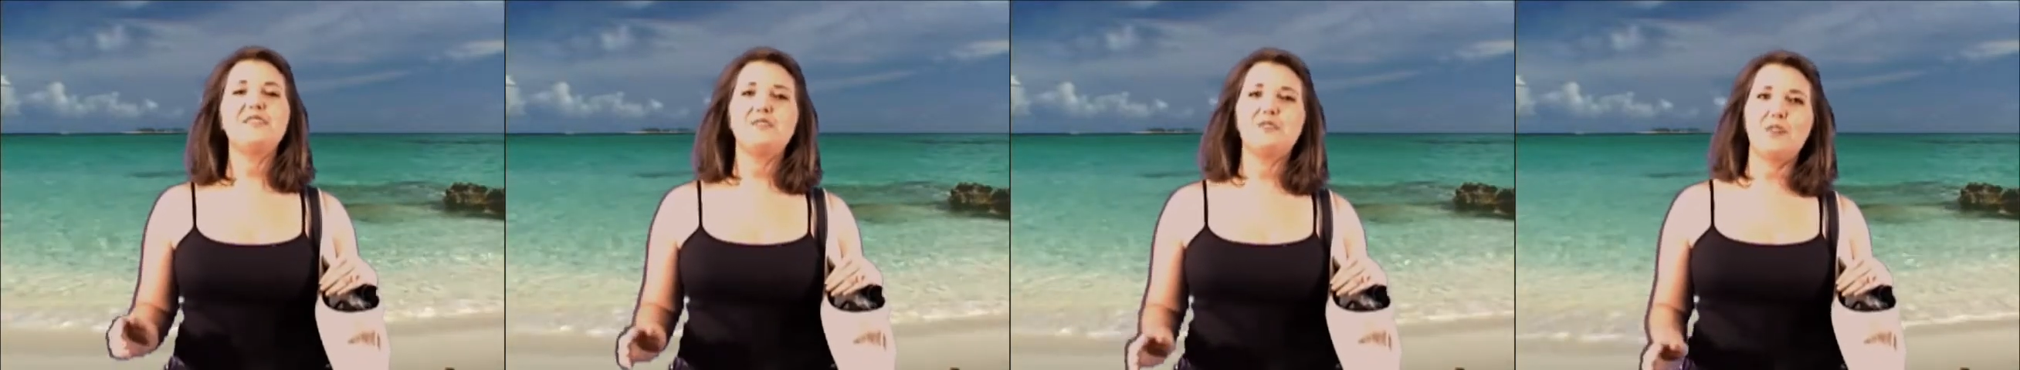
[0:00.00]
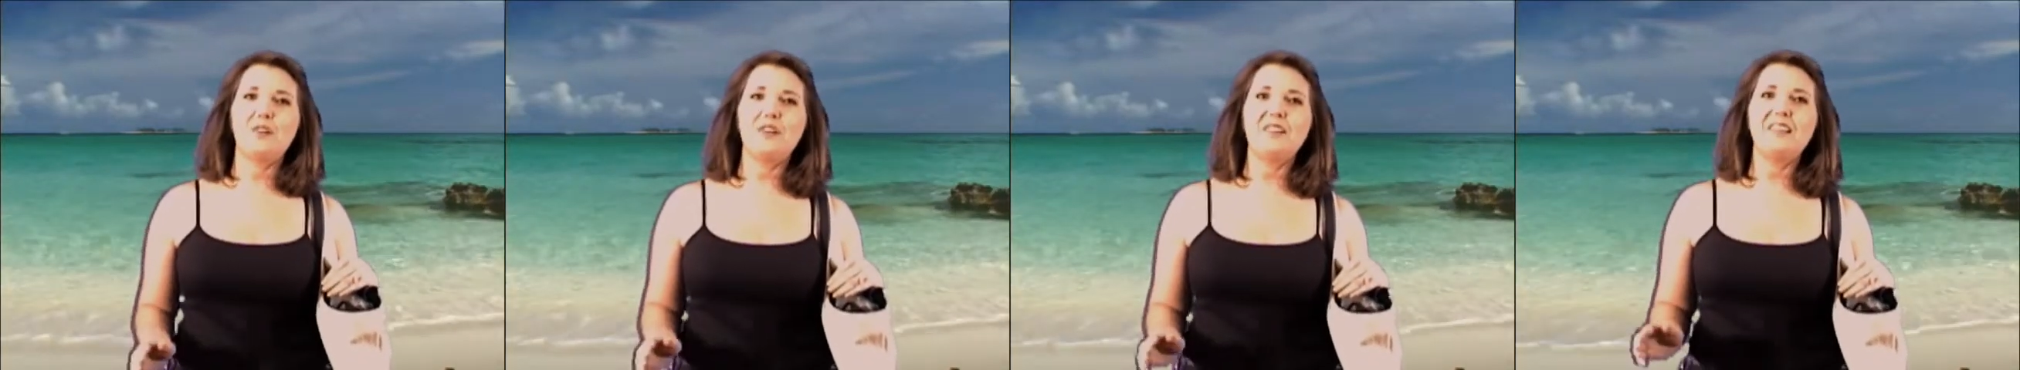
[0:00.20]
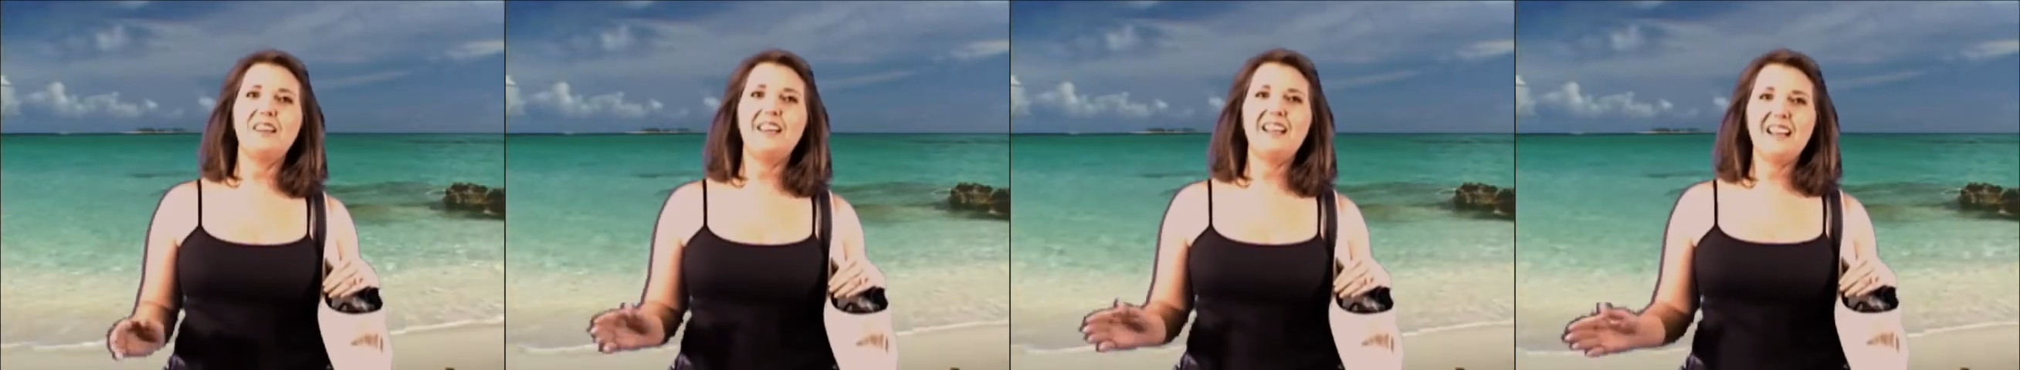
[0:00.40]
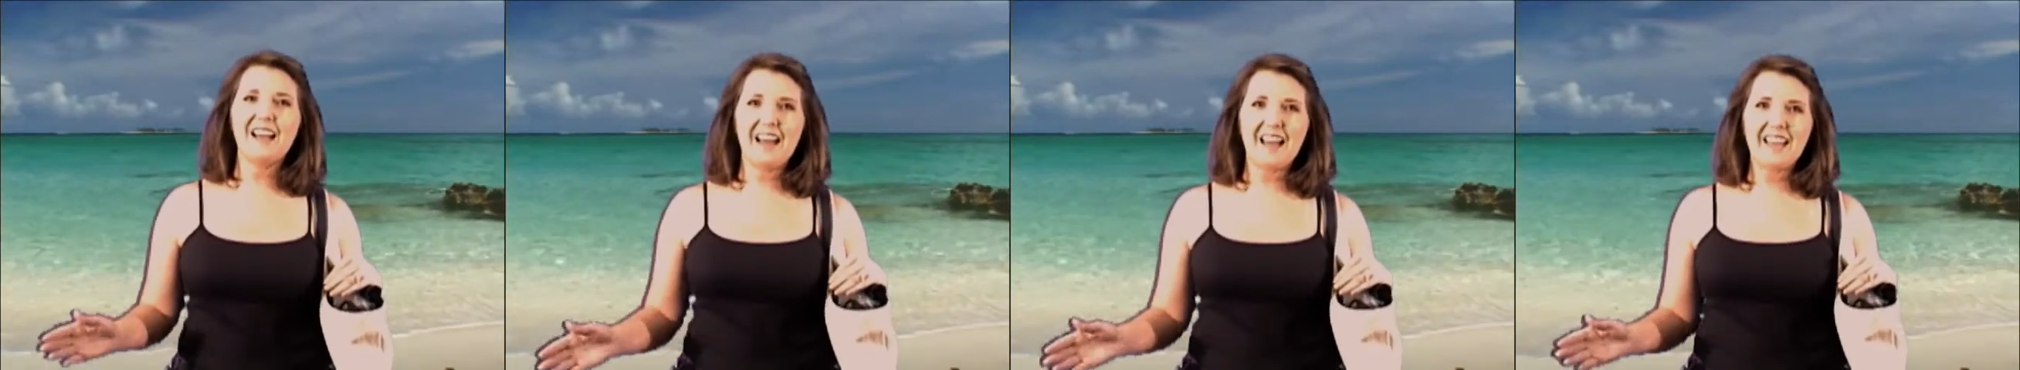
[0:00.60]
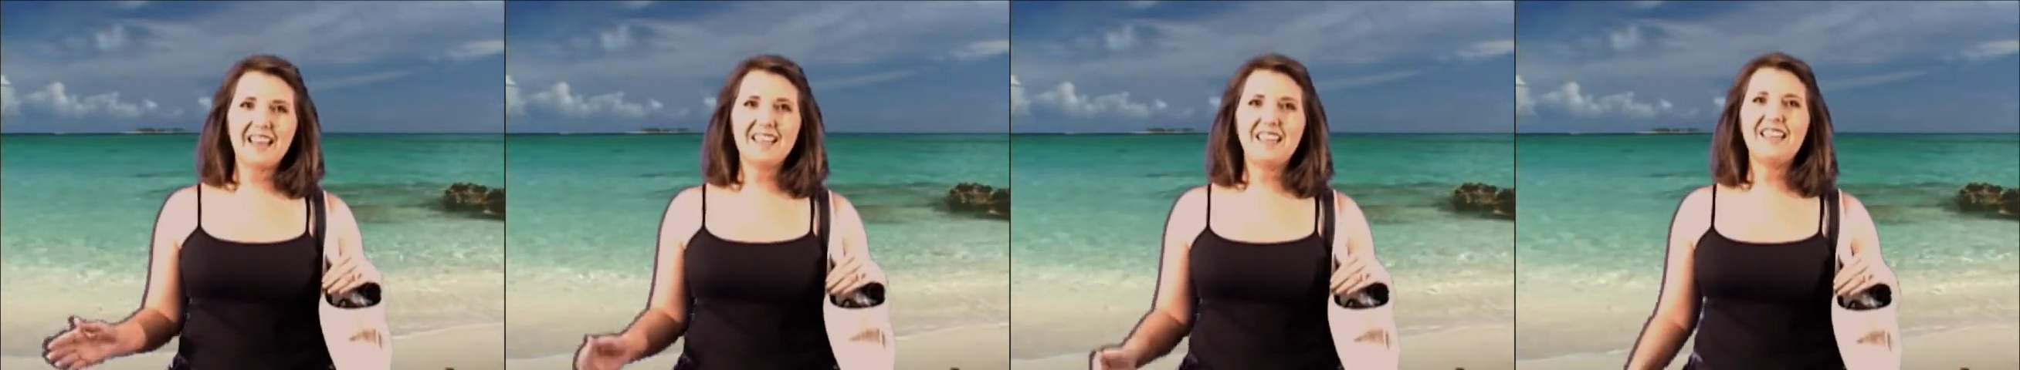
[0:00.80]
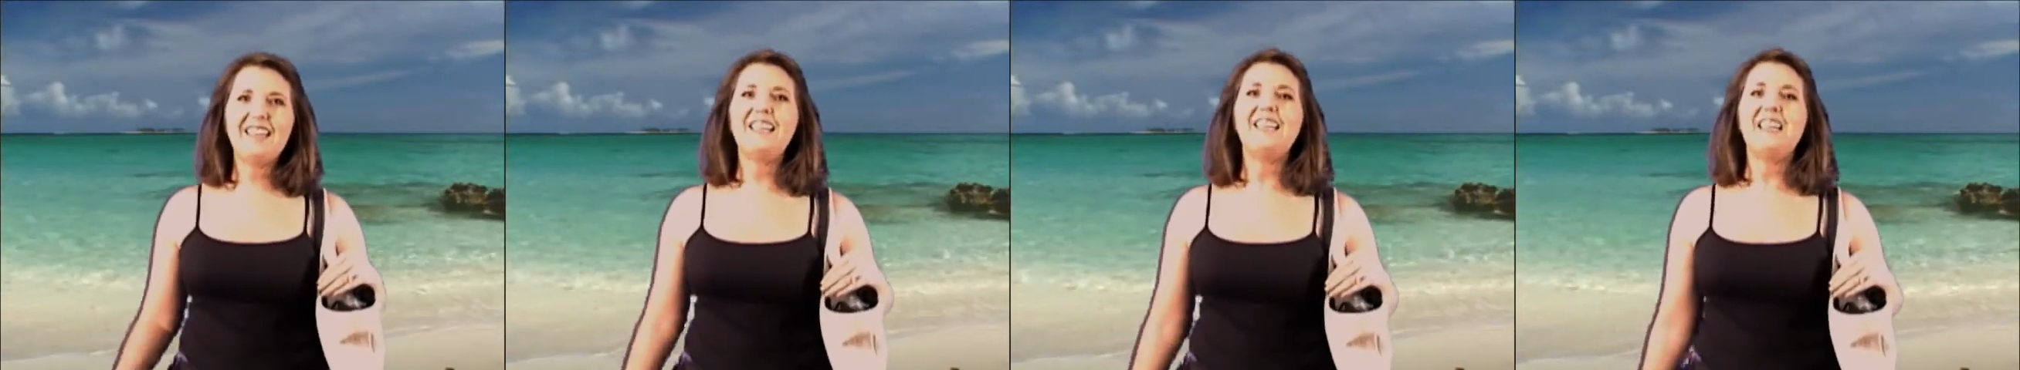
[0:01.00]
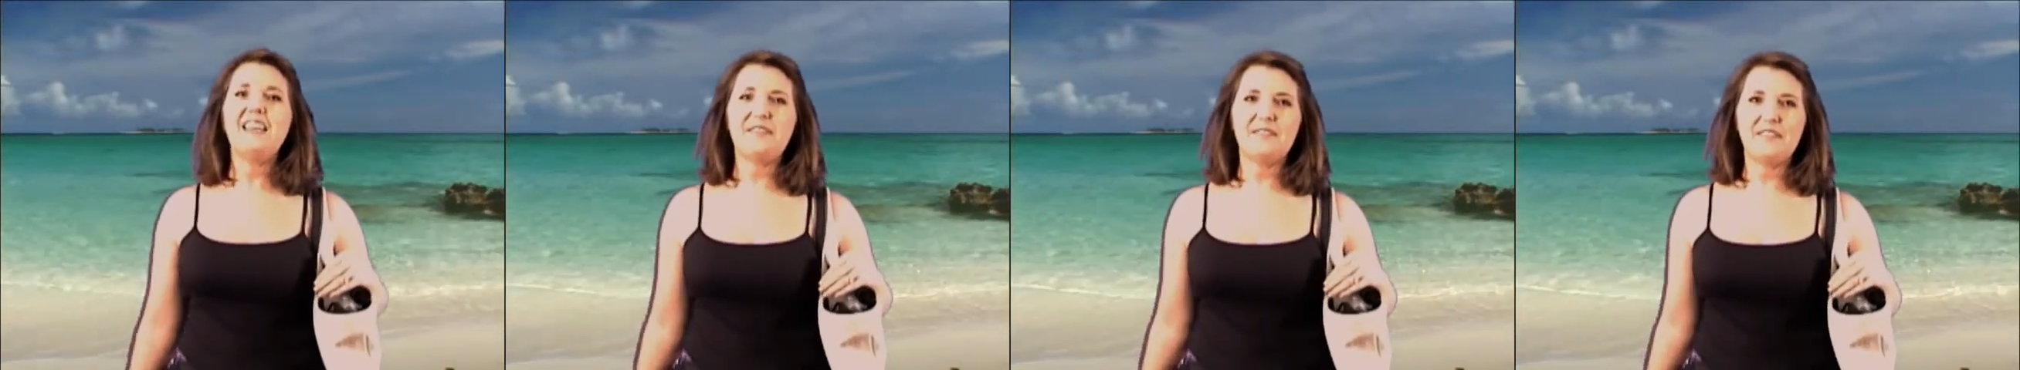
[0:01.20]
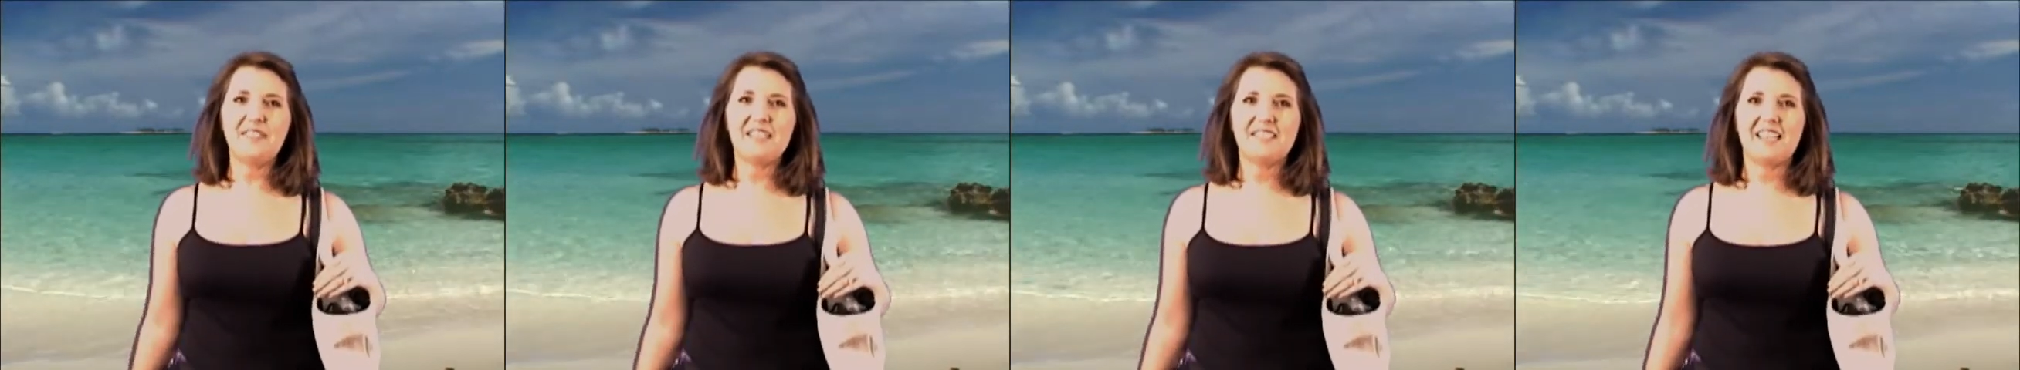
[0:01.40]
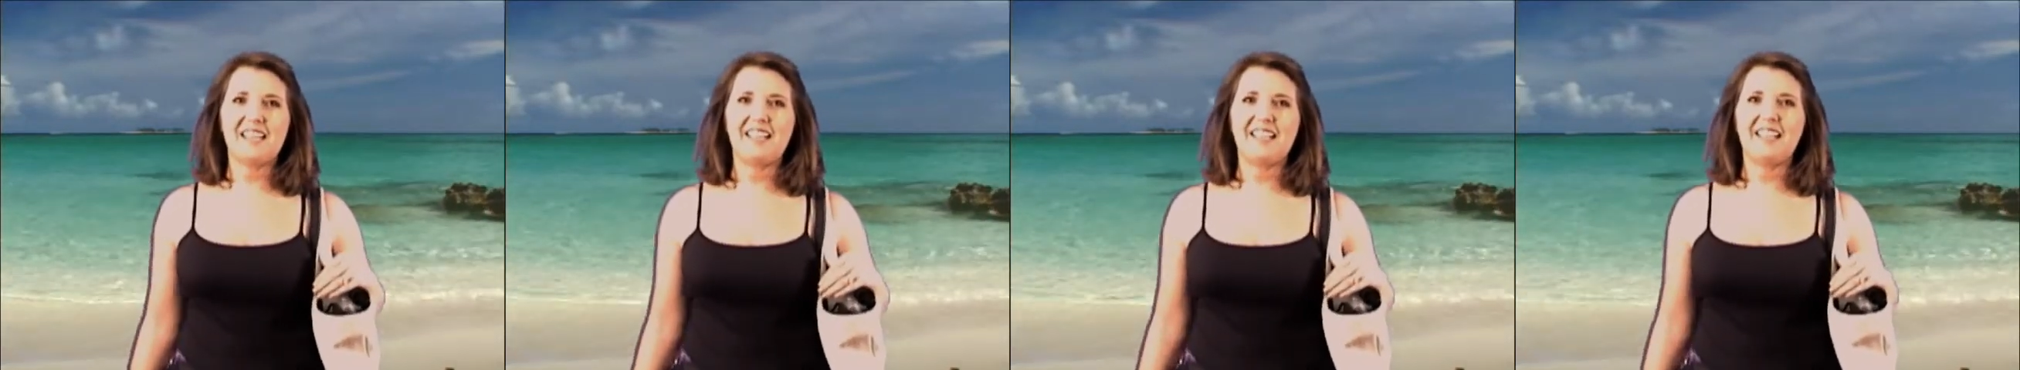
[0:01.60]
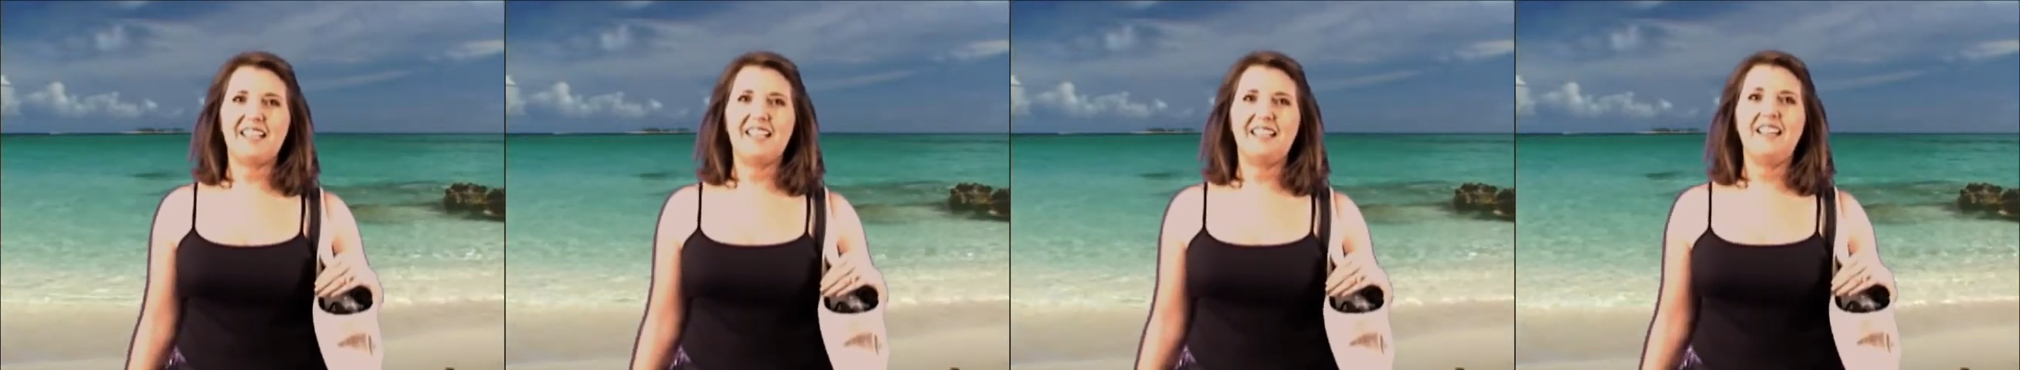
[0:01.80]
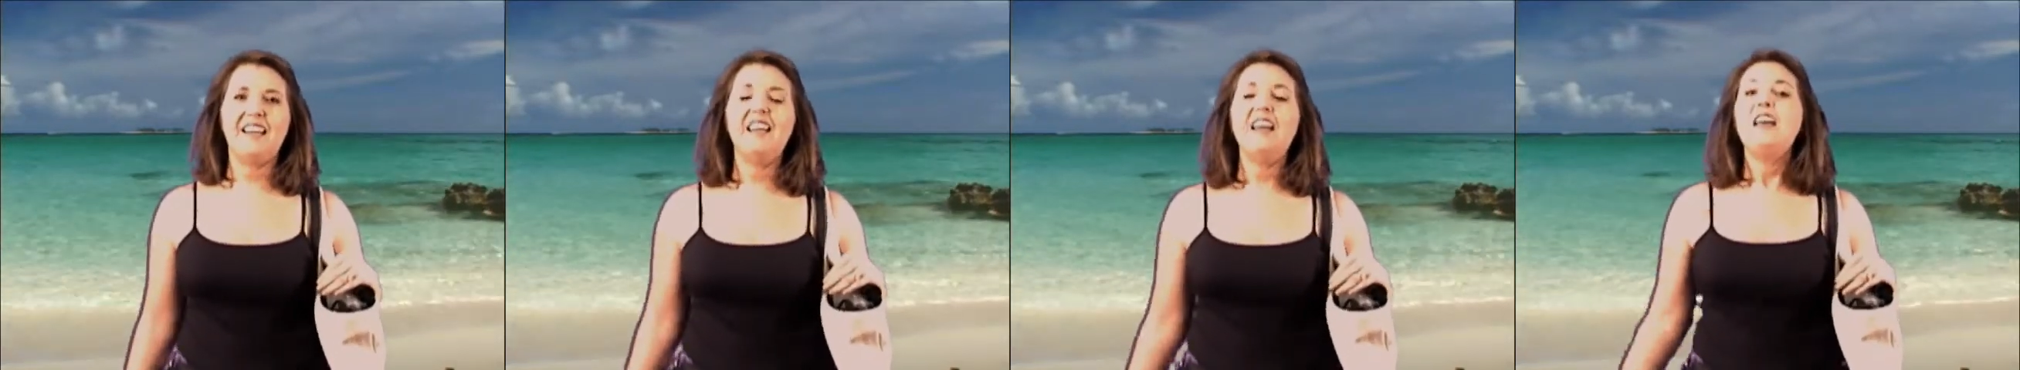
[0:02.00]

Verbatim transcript: snorkeling, hiking, even sailing.